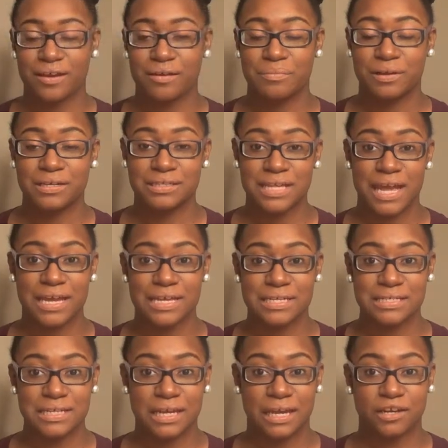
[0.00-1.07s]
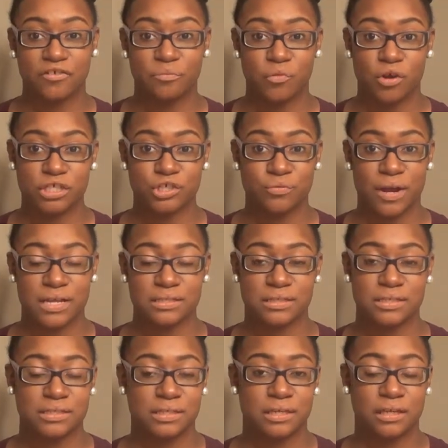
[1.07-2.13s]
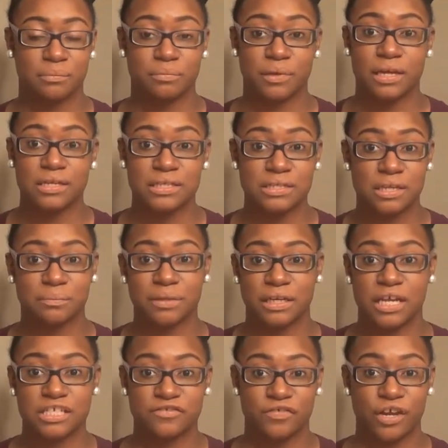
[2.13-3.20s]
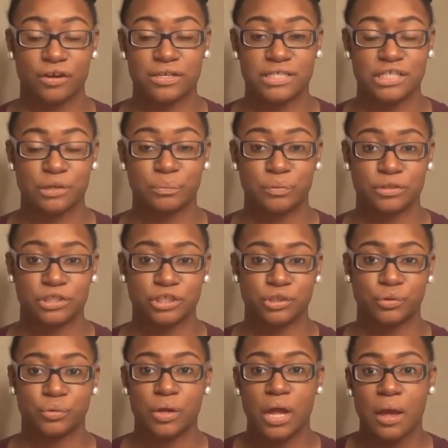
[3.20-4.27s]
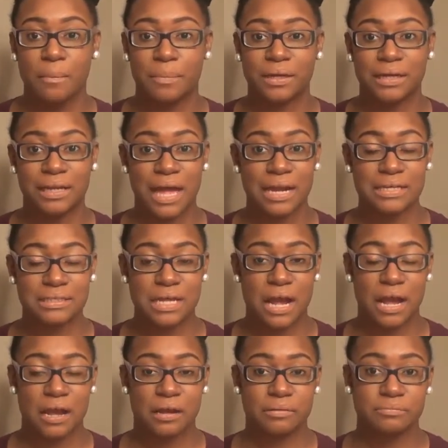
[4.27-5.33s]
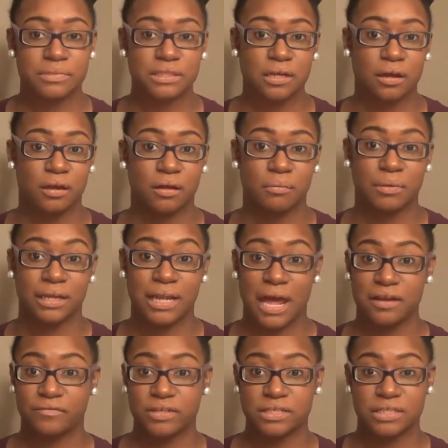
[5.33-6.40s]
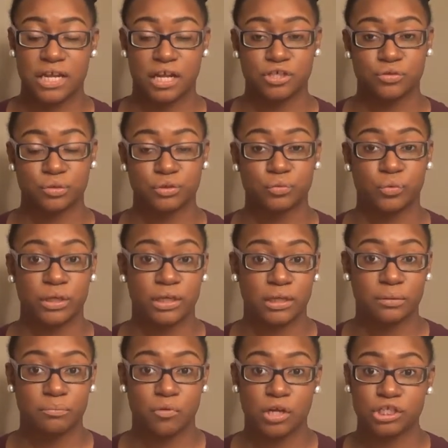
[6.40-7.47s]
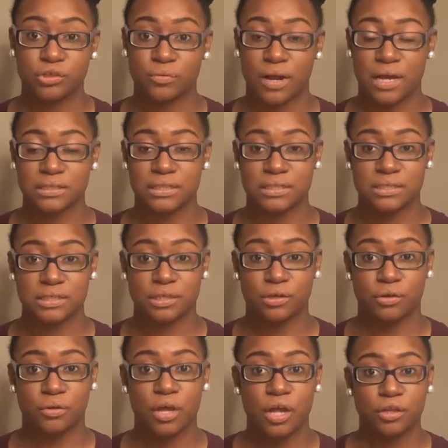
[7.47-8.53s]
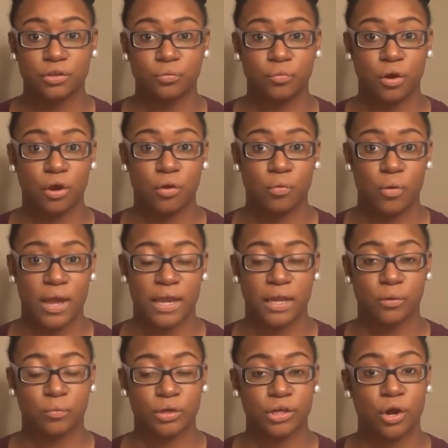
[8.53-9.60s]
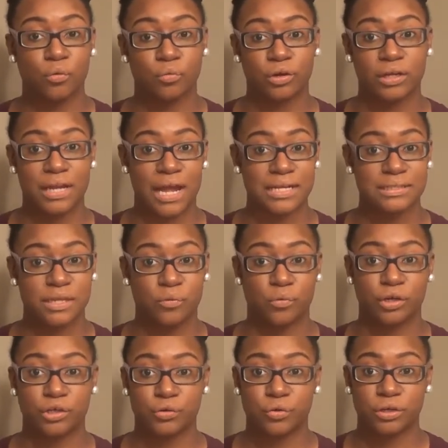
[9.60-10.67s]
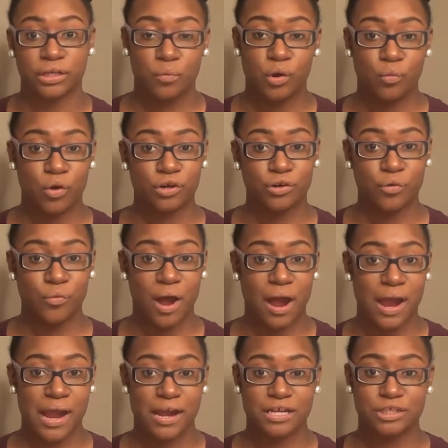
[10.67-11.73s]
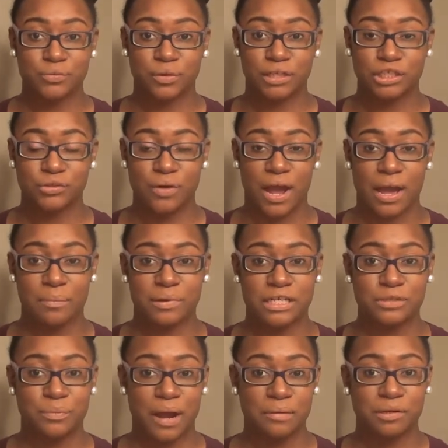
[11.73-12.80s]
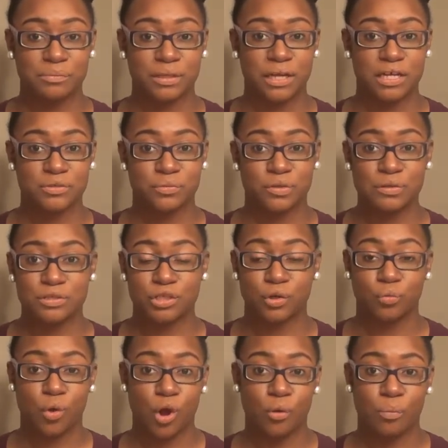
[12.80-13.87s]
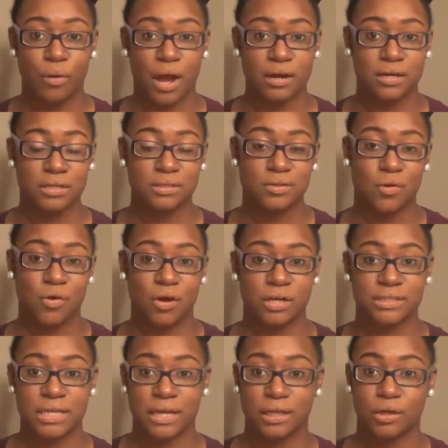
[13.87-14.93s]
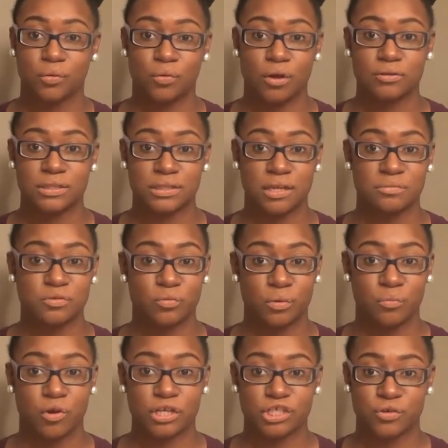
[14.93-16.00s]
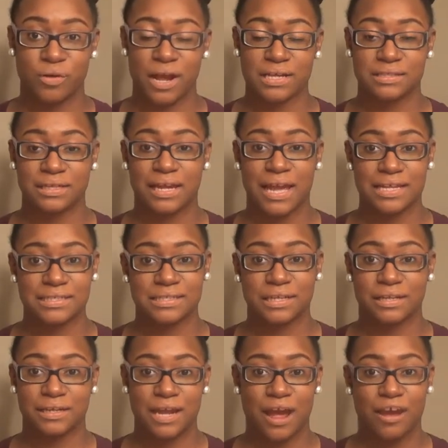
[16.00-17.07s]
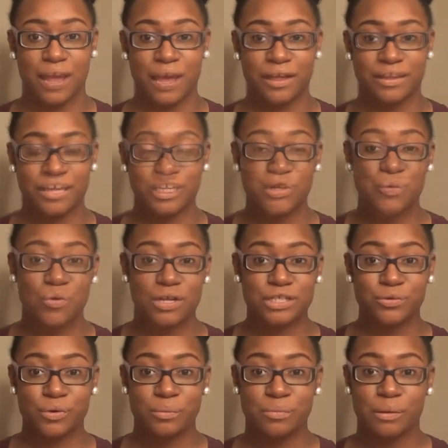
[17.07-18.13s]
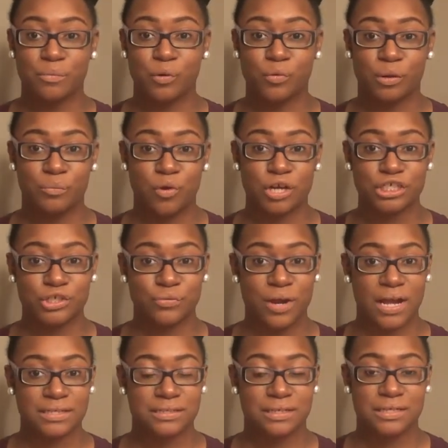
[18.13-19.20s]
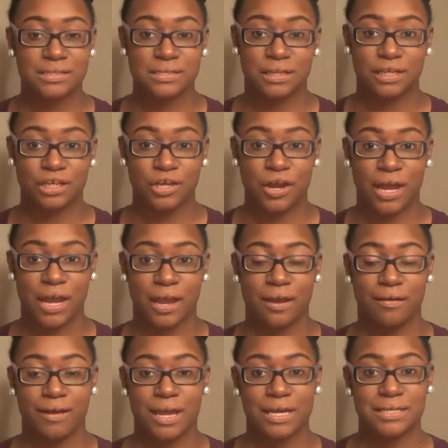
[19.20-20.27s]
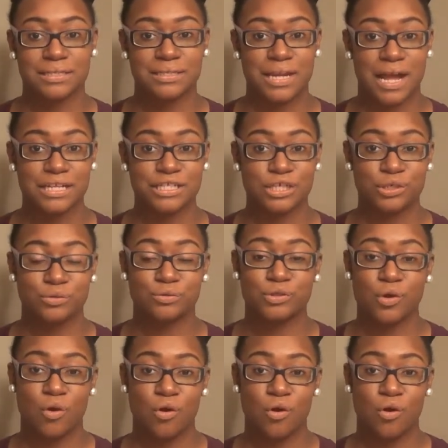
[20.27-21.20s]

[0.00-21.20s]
here, because that is the end of moisturizing and sealing. It is something that's very simple to do, but a lot of times a lot of us naturals, we moisturize and seal the wrong way, and we don't realize that we're doing it. And we're wondering why our hair is really dry, but it's probably because we're using the wrong products or taking the wrong steps when moisturizing and sealing our hair. One thing you want to remember when moisturizing and sealing your hair is not to use